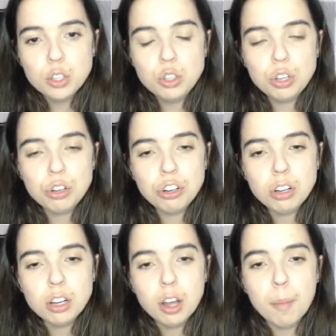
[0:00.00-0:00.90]
two
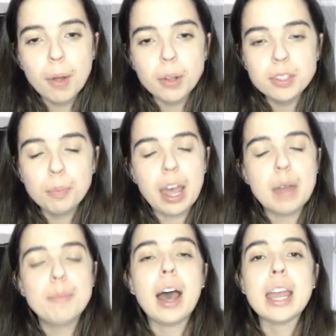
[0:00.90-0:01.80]
multiplied
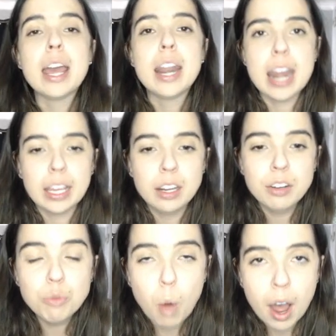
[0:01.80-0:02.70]
by negative
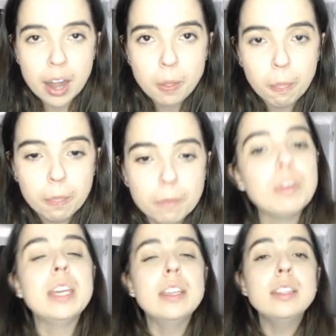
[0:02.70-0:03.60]
one
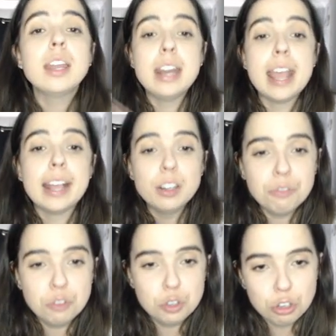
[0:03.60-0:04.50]
is
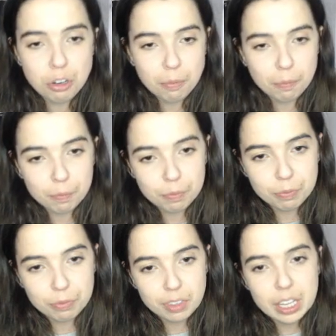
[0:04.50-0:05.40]
negative two.
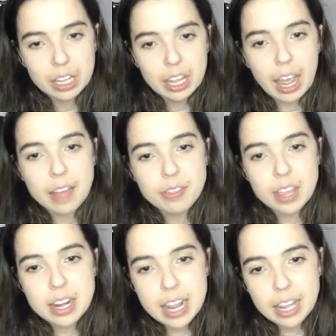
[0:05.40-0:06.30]
And
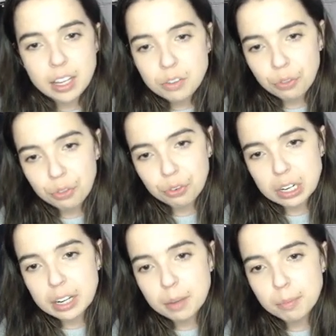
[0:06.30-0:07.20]
then negative
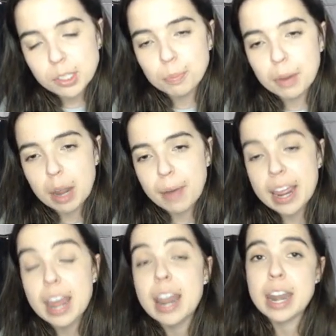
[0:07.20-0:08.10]
three multiplied by
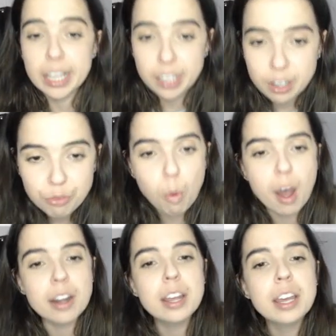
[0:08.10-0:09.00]
negative
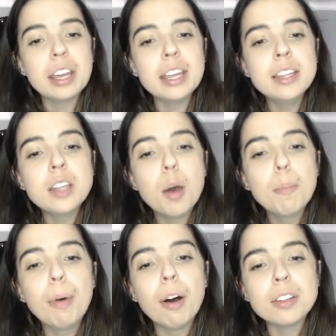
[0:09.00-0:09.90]
one is
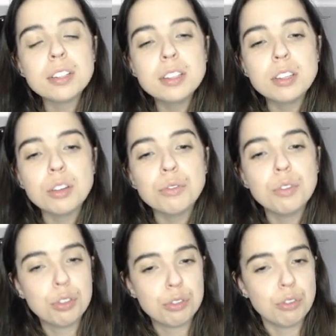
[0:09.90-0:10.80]
positive
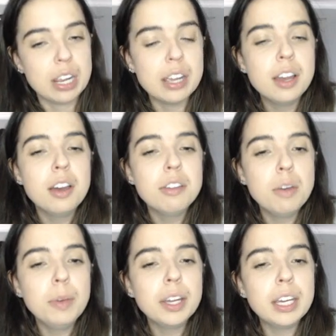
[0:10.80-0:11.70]
three. Then
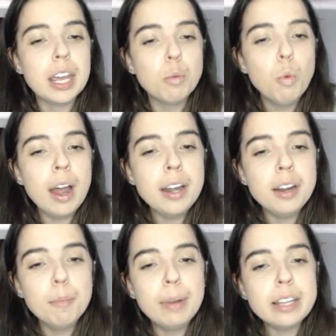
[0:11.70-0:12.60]
we're going to get one
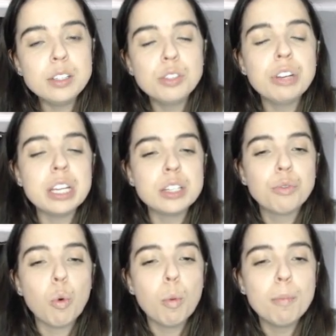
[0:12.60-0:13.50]
plus three is
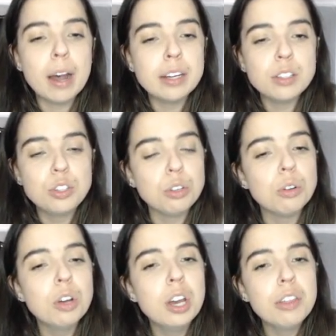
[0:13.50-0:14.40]
four minus
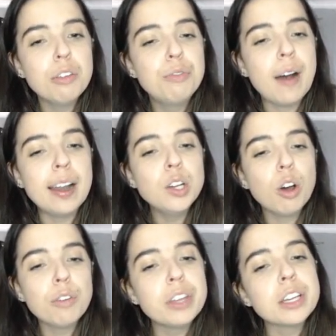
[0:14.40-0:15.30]
two. The value
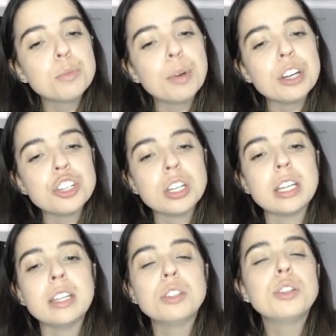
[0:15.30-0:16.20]
of the expression
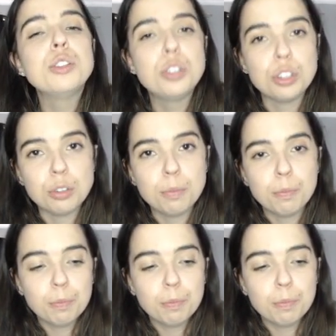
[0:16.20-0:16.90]
is two.